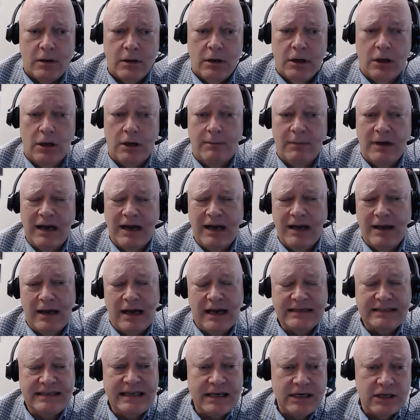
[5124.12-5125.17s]
I
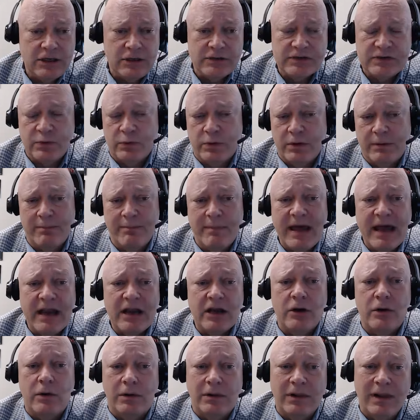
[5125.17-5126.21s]
tend to use the word
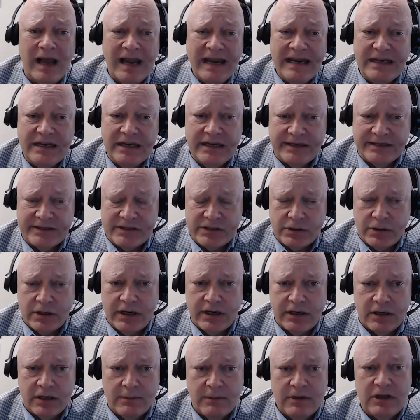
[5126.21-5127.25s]
medical lightning
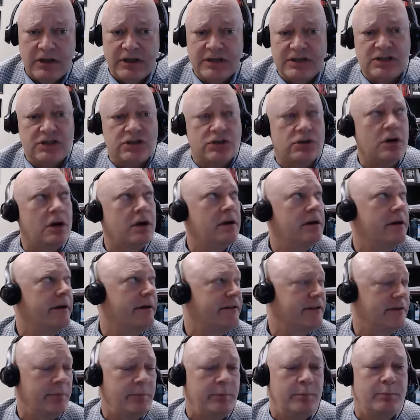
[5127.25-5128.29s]
strike. I mean, you get struck, you know,
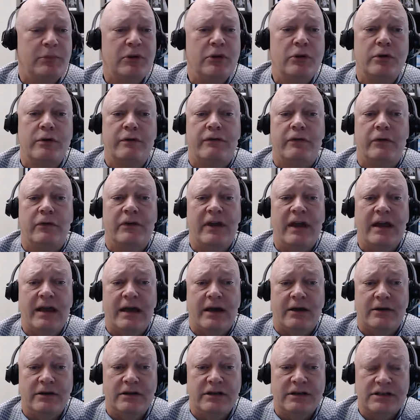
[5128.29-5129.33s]
it's a beautiful day out
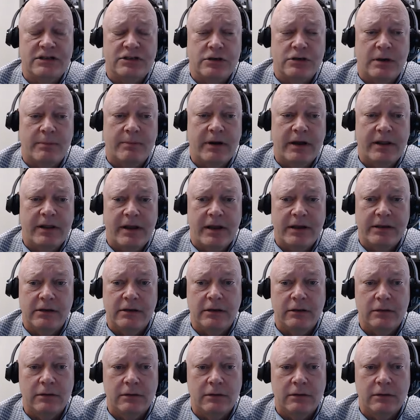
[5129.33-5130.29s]
and you get struck by lightning.